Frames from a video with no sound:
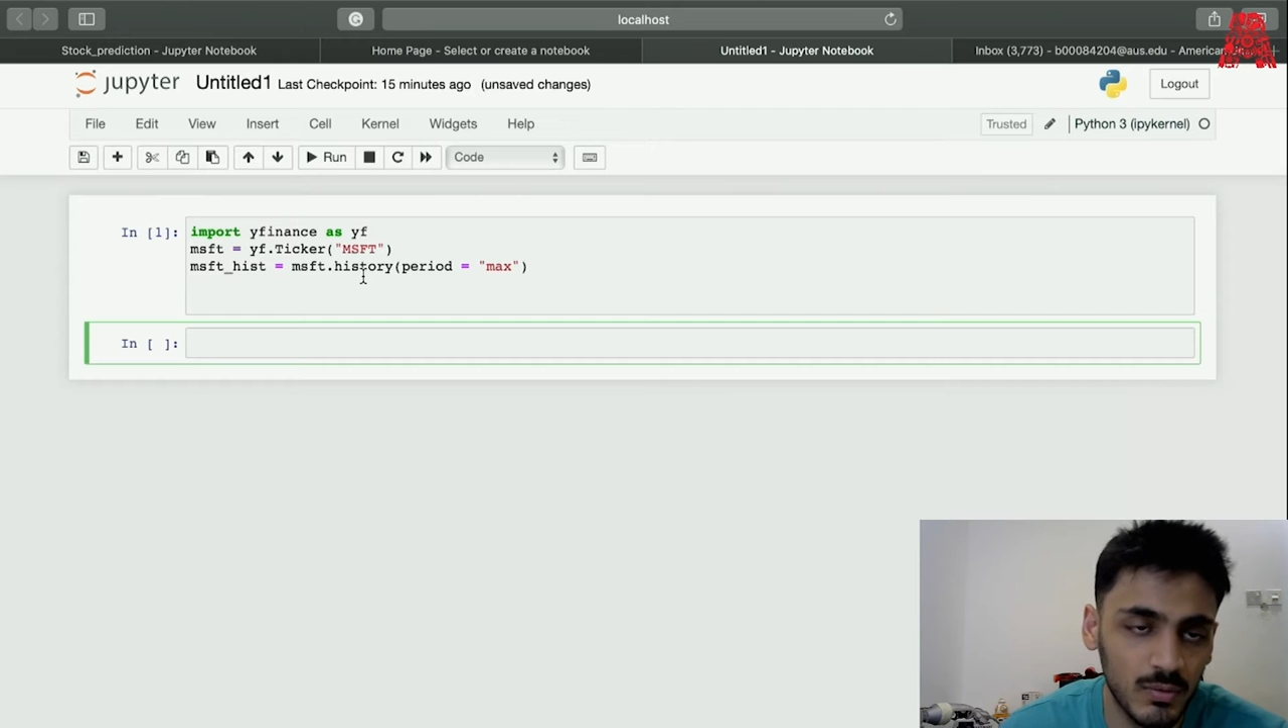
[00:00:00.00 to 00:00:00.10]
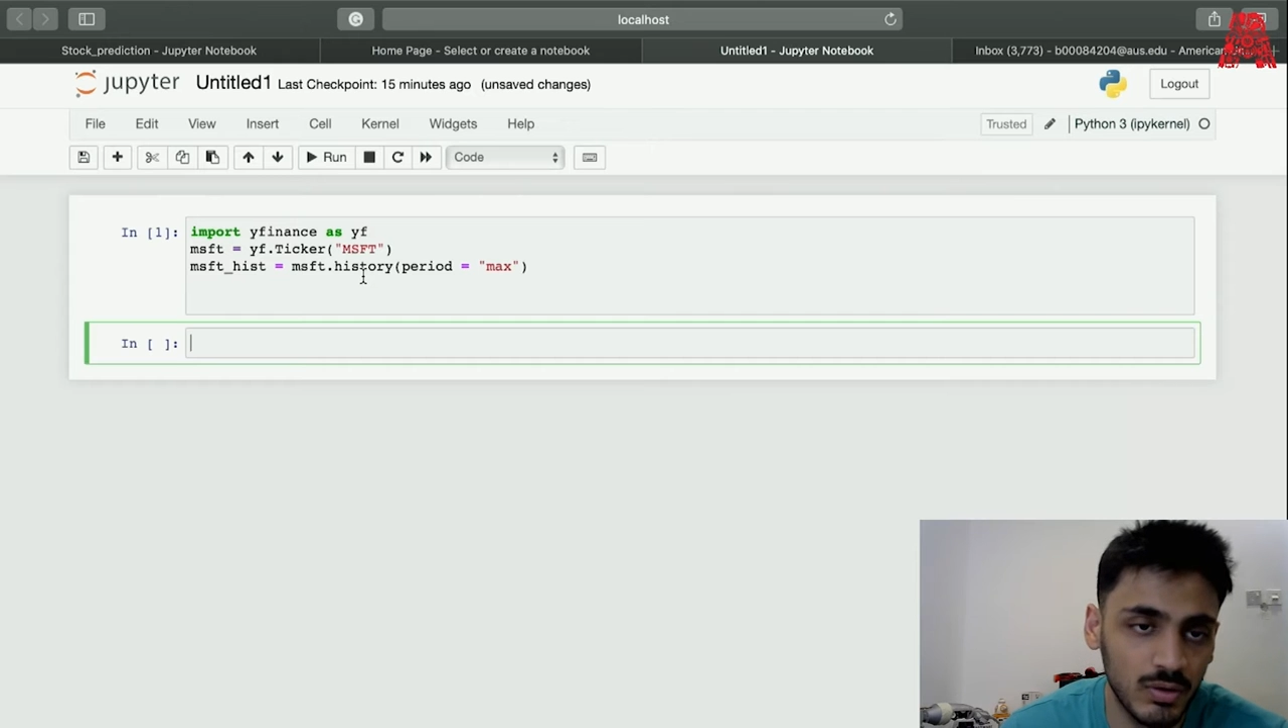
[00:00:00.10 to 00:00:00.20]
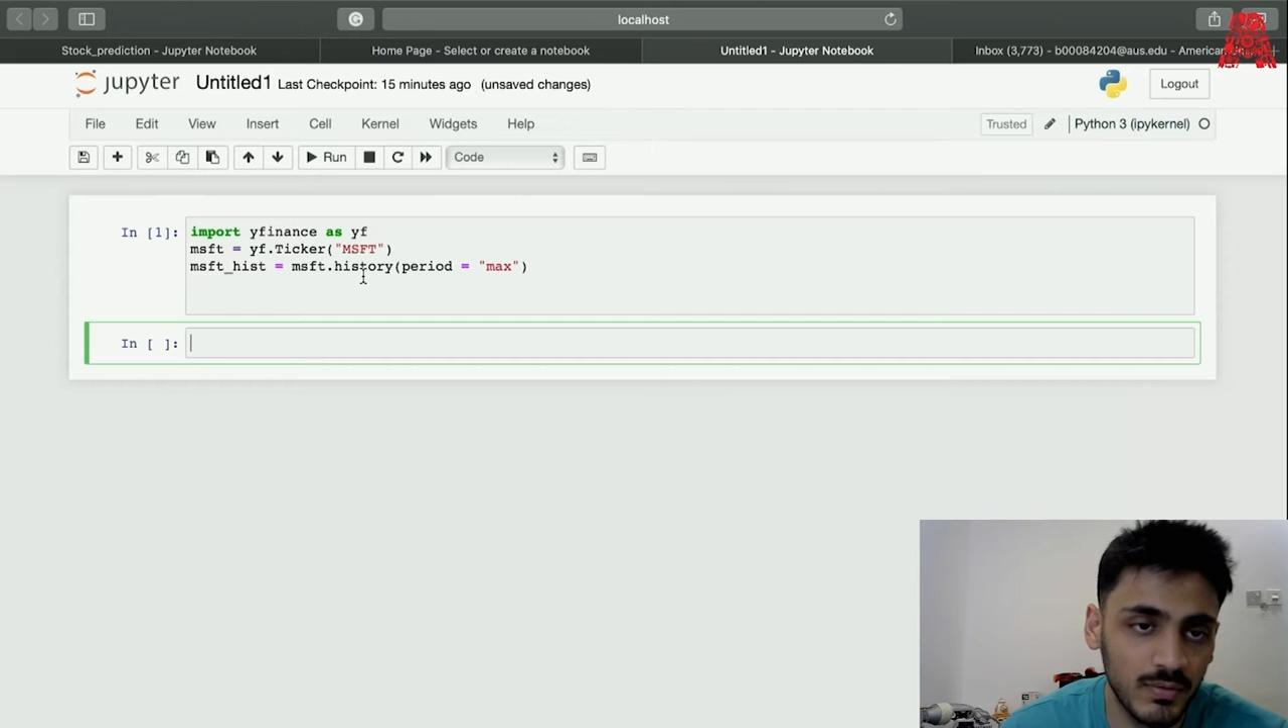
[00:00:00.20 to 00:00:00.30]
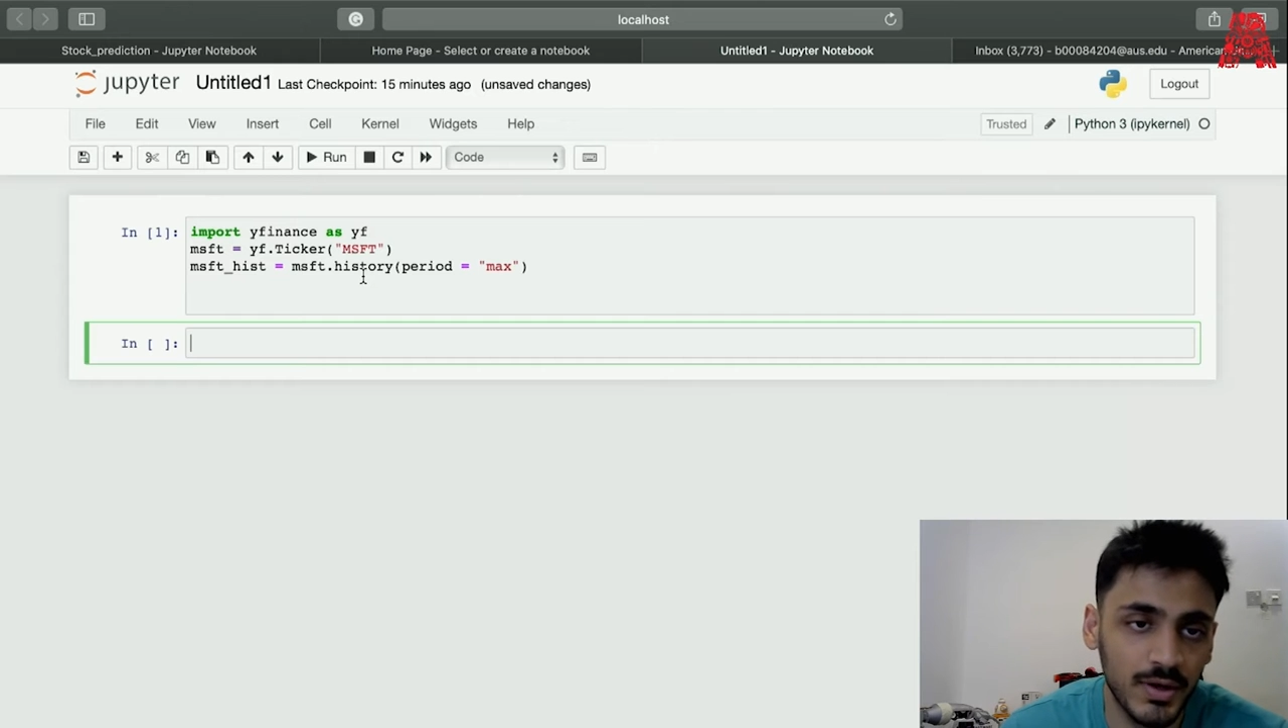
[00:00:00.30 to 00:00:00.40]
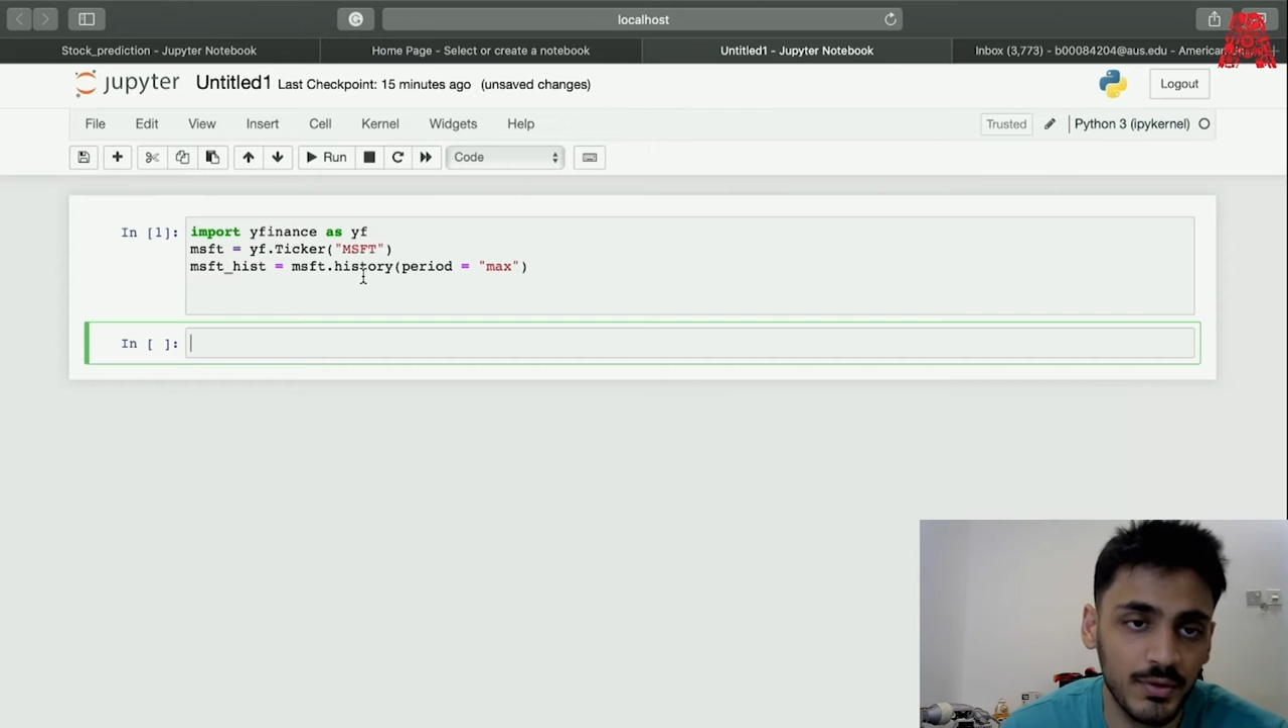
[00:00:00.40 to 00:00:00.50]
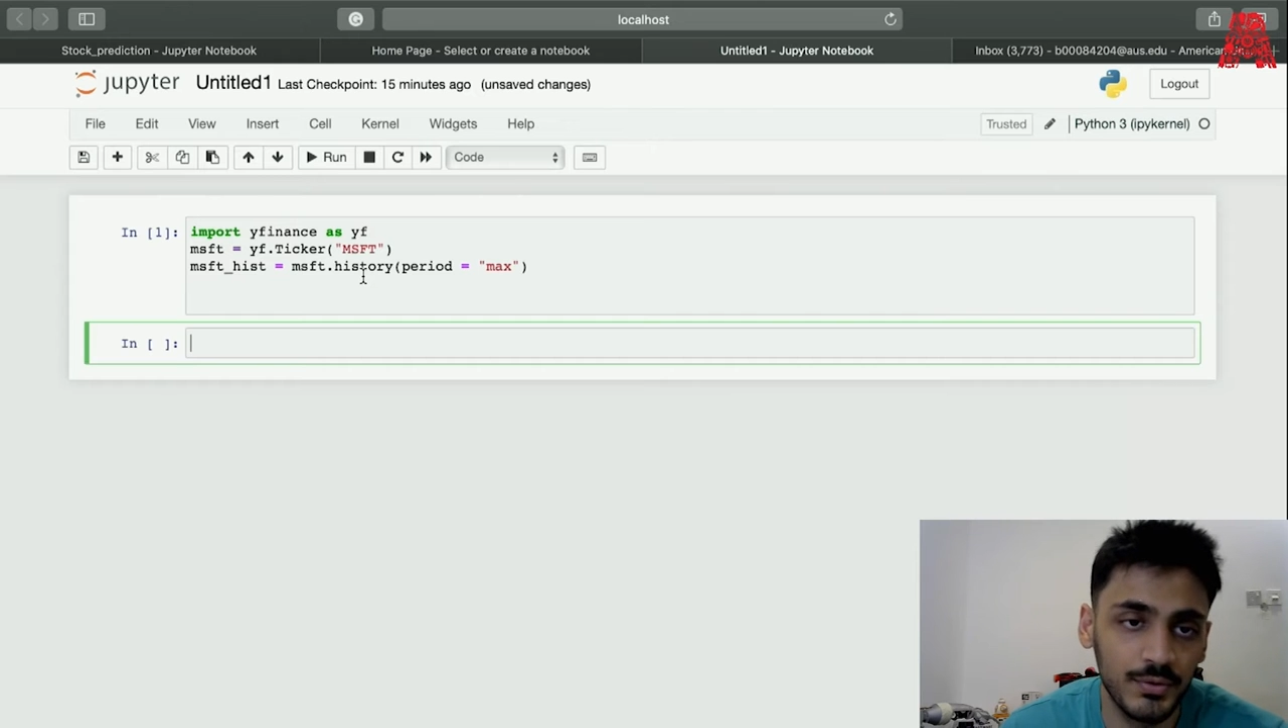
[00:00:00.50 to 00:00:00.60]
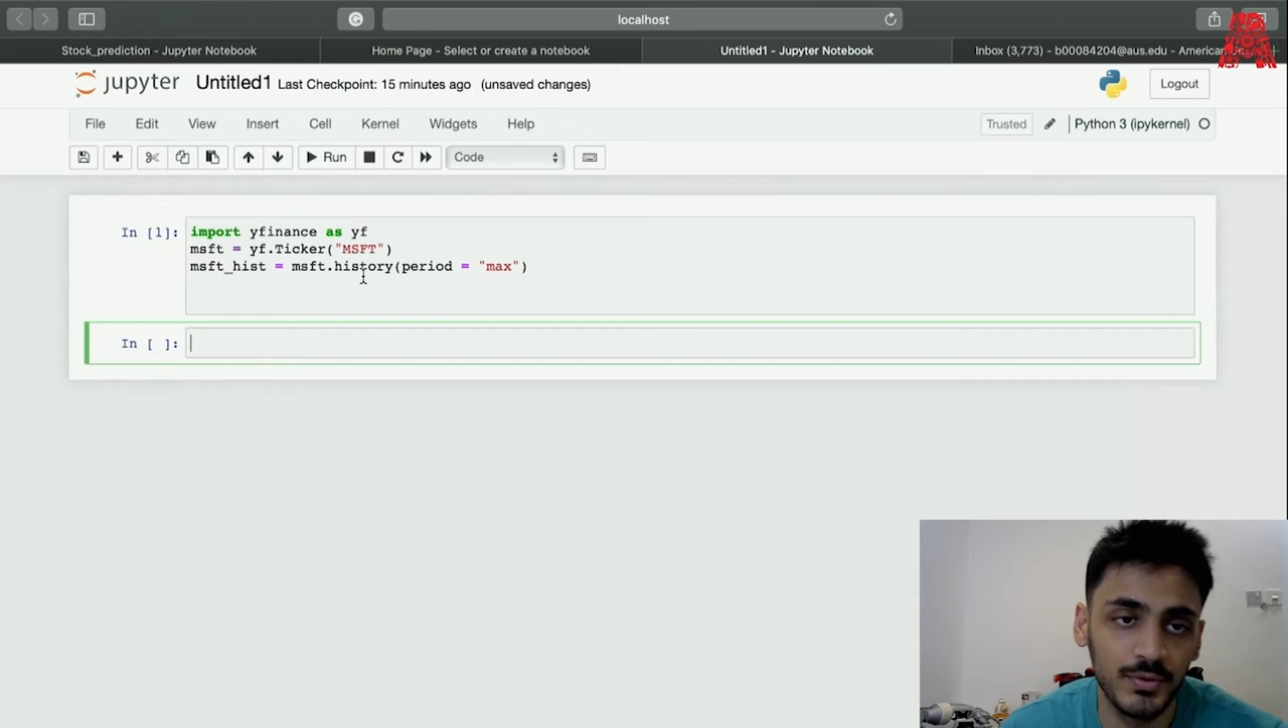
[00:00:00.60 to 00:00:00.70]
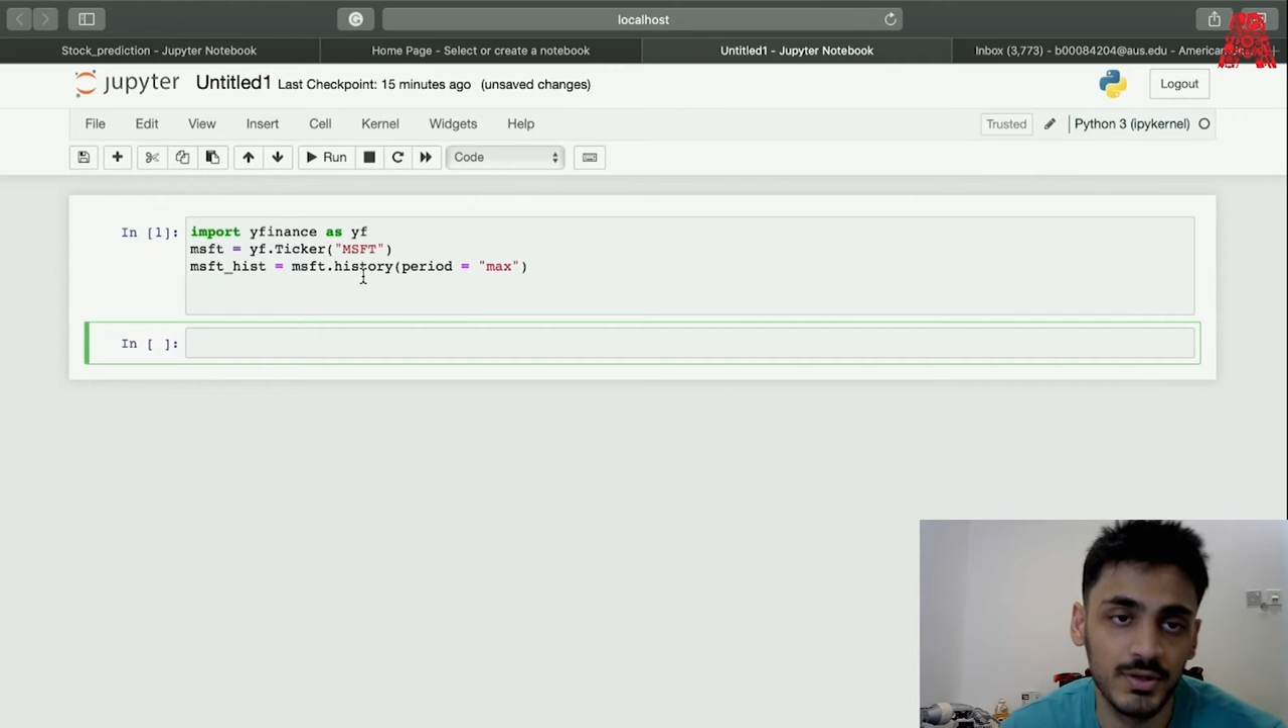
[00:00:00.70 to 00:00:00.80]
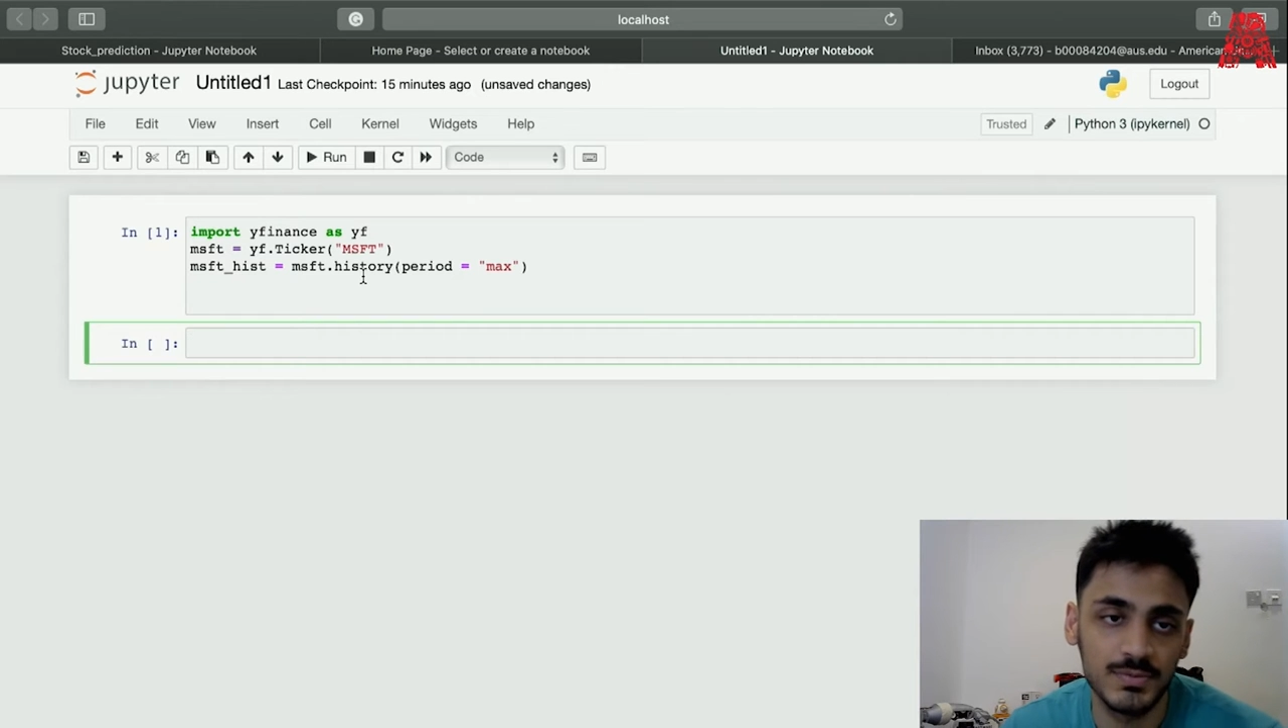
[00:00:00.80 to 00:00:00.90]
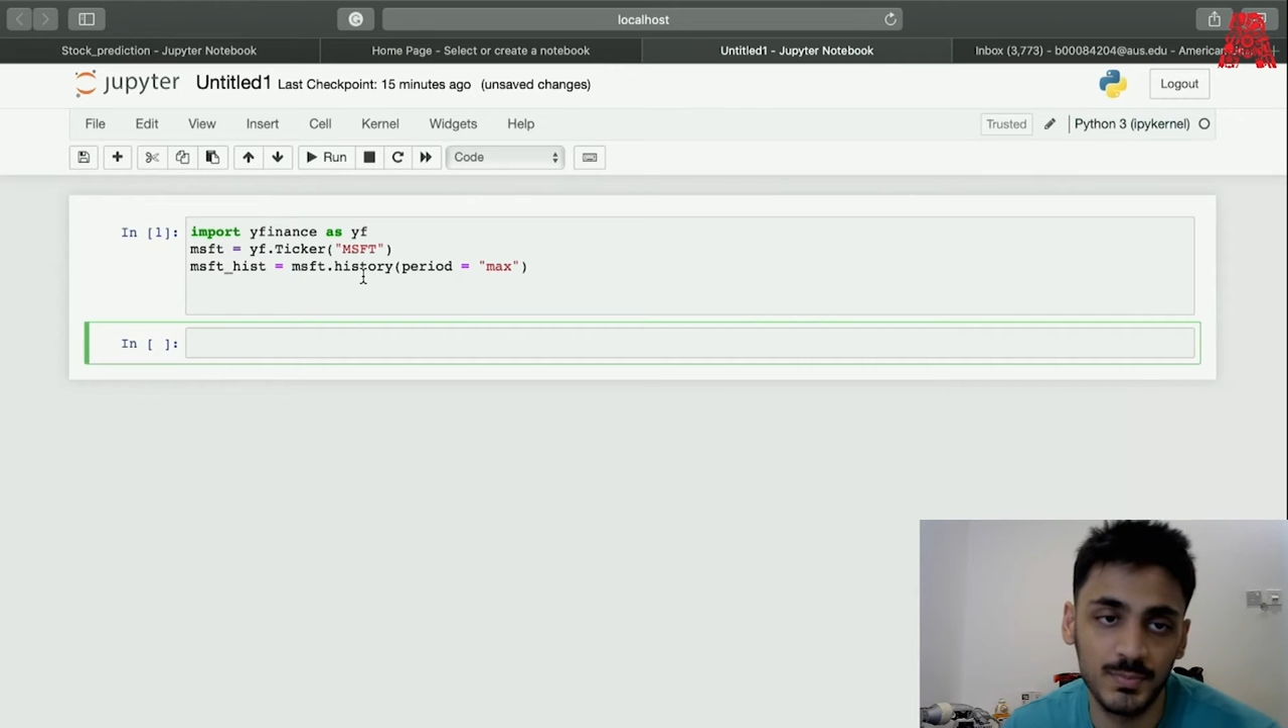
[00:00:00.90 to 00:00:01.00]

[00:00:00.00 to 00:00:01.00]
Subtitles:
what we're trying to do in this